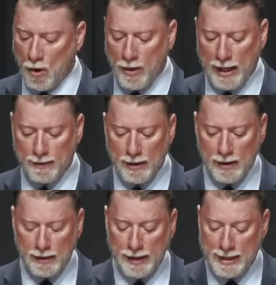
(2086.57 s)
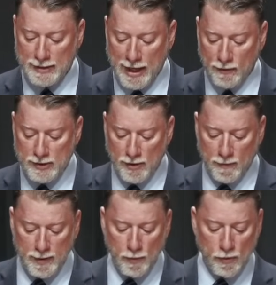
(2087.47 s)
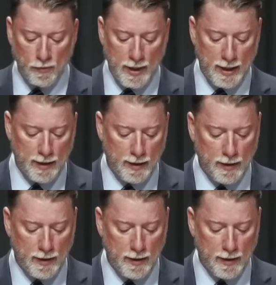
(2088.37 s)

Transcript: Okay, last angry psalm number three,